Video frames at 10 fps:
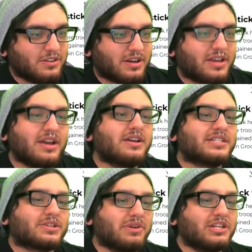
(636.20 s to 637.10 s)
Look,
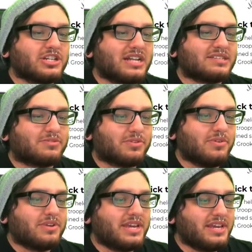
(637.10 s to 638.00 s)
screenshots of
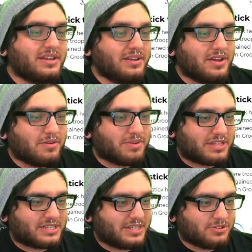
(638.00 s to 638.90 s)
Grookey with a
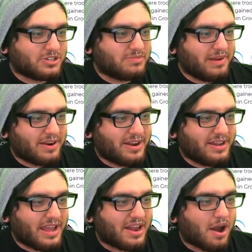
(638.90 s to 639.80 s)
citrus
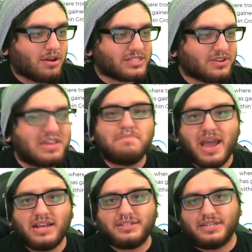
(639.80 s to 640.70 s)
berry, and also he
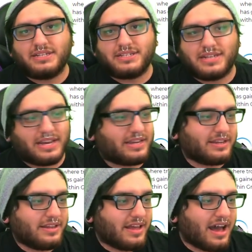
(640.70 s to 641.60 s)
bangs his stick.
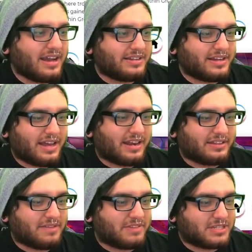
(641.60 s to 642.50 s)
I
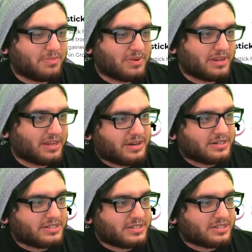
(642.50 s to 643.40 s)
love this boy.
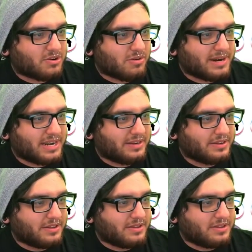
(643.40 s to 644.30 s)
There's Scorbunny
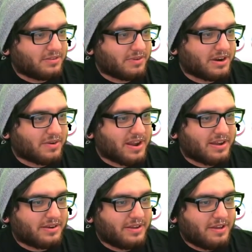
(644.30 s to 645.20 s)
running
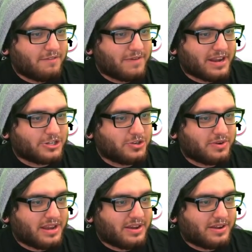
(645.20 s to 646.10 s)
around, fire
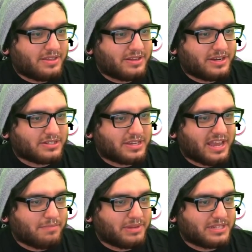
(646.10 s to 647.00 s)
shooting out, and then here's a
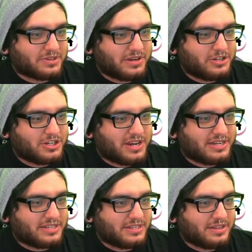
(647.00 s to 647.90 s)
gameplay
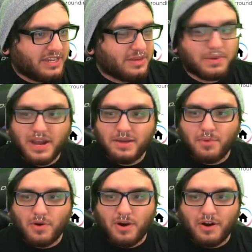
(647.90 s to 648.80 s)
screenshot. And then we got
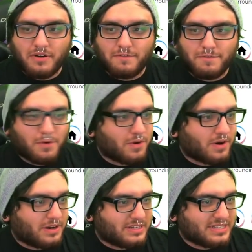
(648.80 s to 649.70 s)
more art
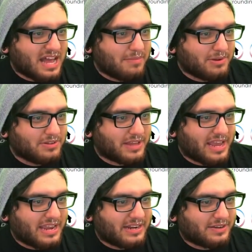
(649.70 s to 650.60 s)
for Sobble,
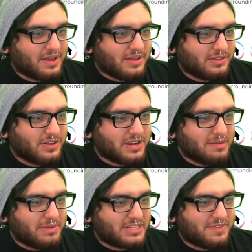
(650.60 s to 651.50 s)
and look at
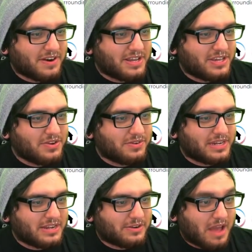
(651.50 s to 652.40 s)
him, he's very cute.
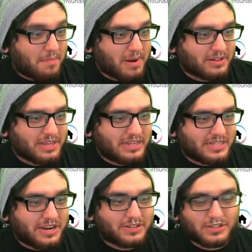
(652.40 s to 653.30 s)
He apparently his
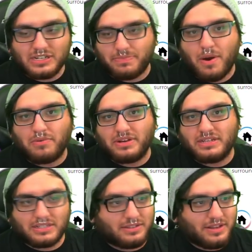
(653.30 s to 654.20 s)
tears are as potent
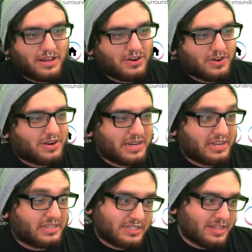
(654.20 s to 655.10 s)
as 100
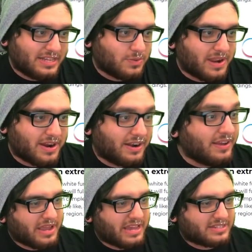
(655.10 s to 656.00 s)
onions, so that's weird.
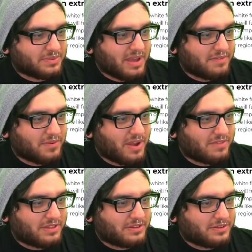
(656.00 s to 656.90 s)
Oh yeah, so we have
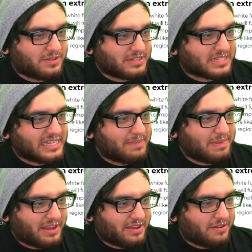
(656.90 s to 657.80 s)
the
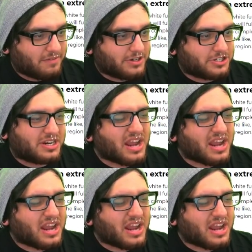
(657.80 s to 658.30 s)
sleeping version.